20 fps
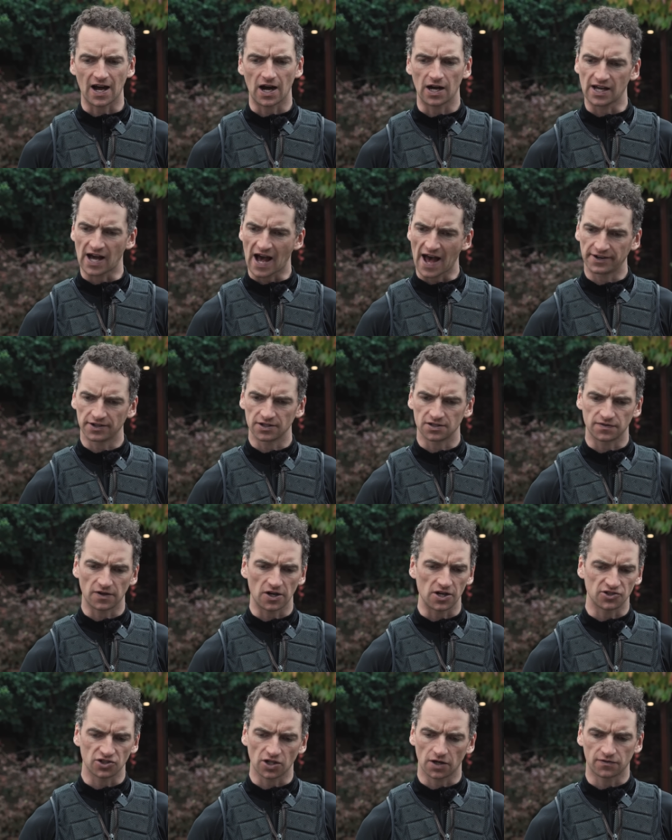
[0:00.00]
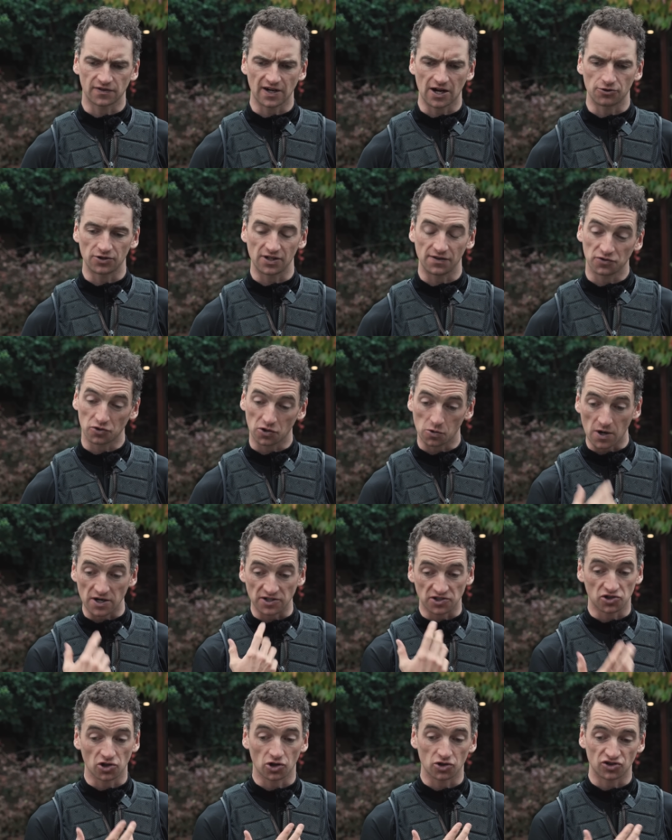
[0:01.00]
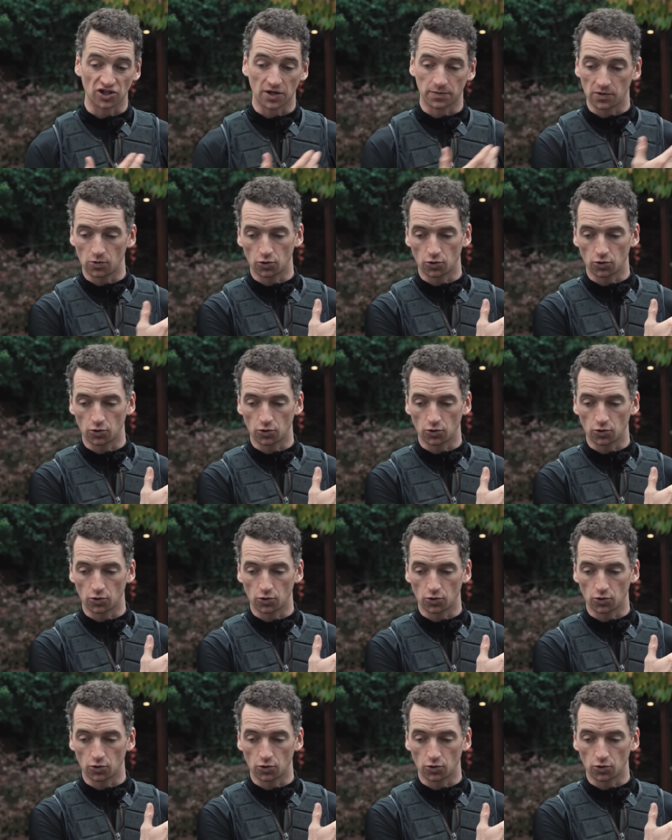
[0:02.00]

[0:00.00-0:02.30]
he handles very soft ground, even though he wears a tongue strap.